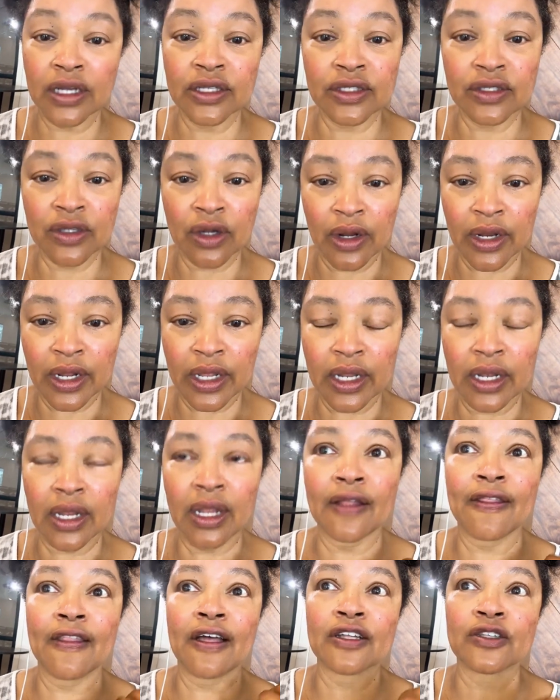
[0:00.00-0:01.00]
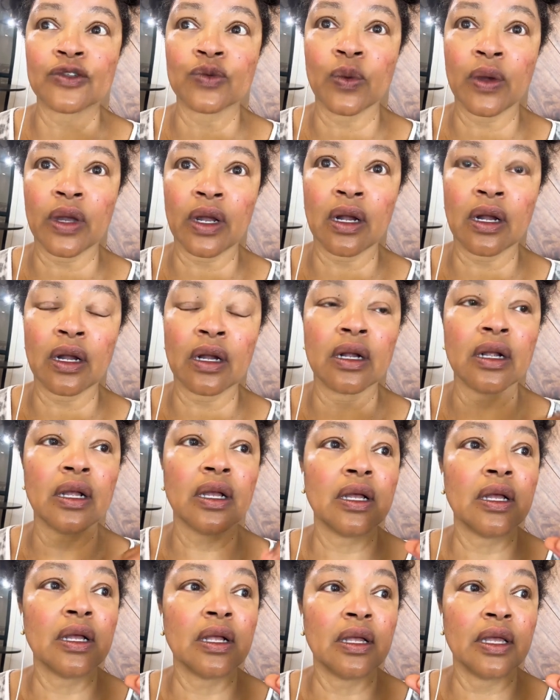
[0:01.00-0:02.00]
where I started, and that's
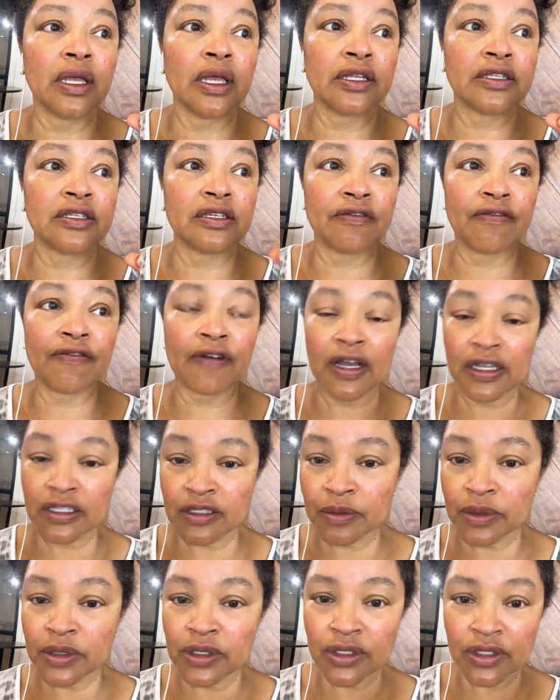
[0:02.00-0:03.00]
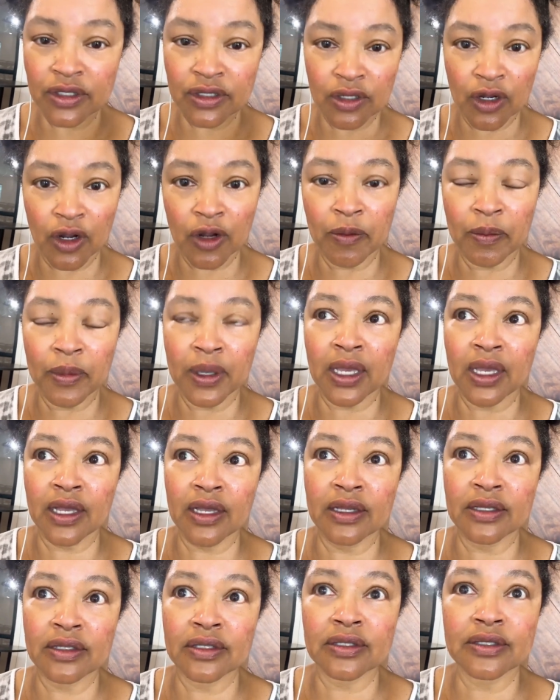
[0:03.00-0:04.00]
where it's advisable to start,
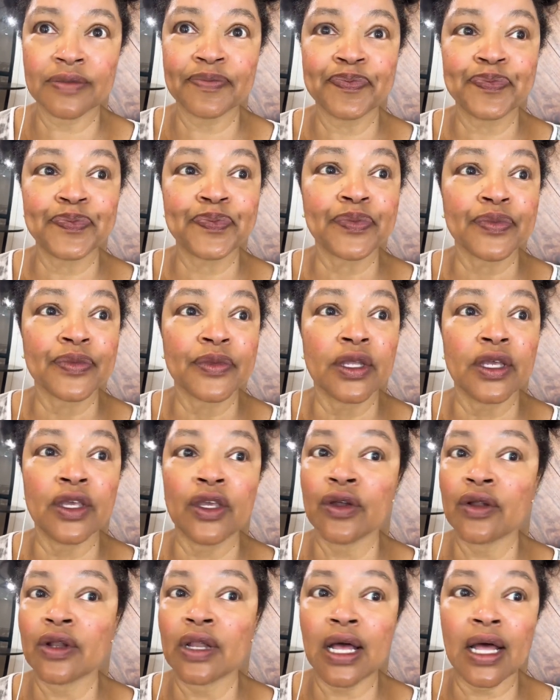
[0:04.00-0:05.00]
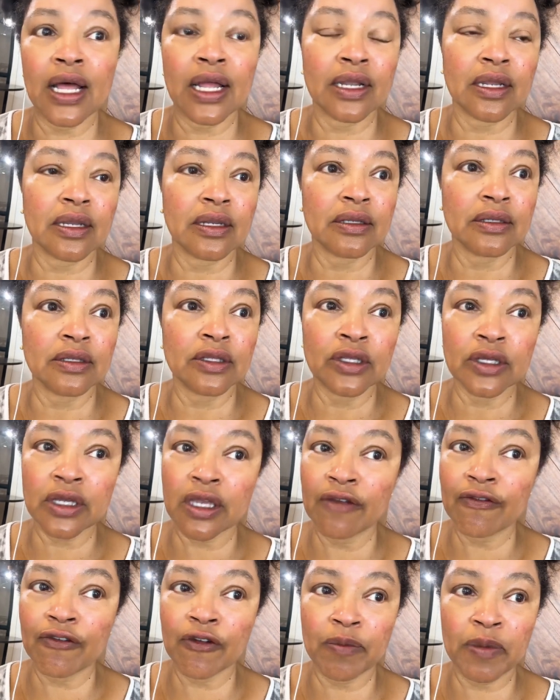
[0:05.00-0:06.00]
because you're not
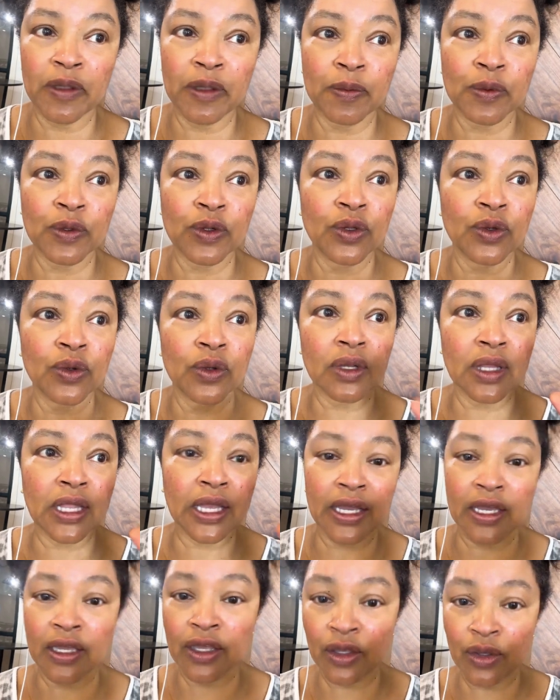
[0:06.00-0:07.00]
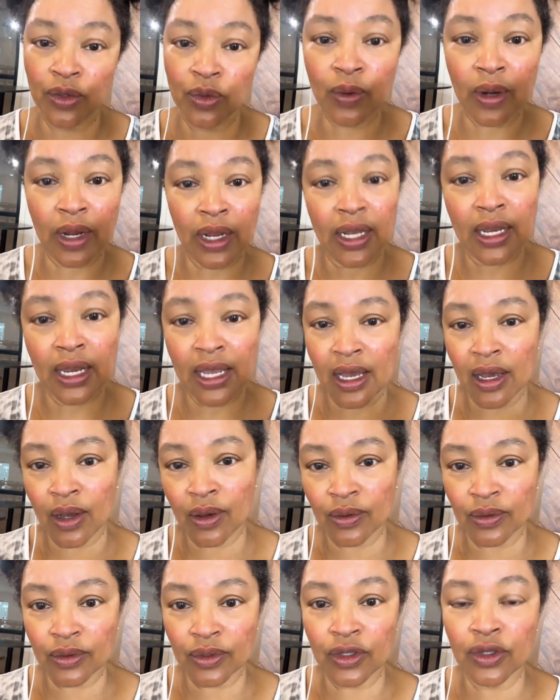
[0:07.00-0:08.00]
looking for people who are like you right
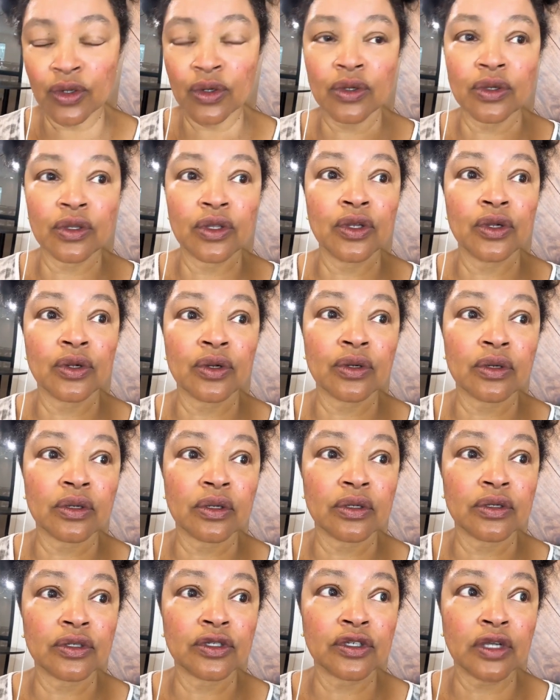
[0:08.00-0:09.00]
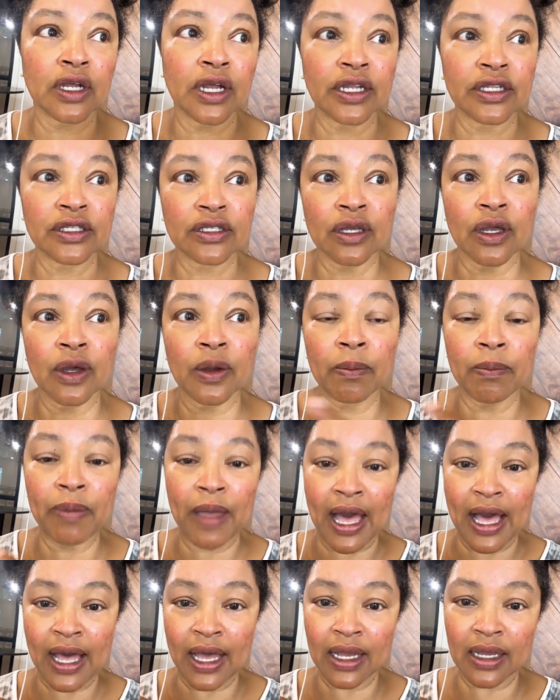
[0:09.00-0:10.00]
now. You're trying to
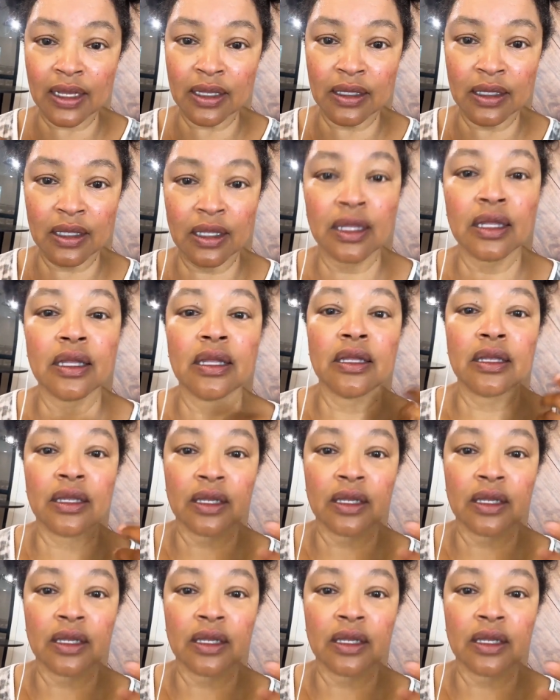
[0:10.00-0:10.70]
go back,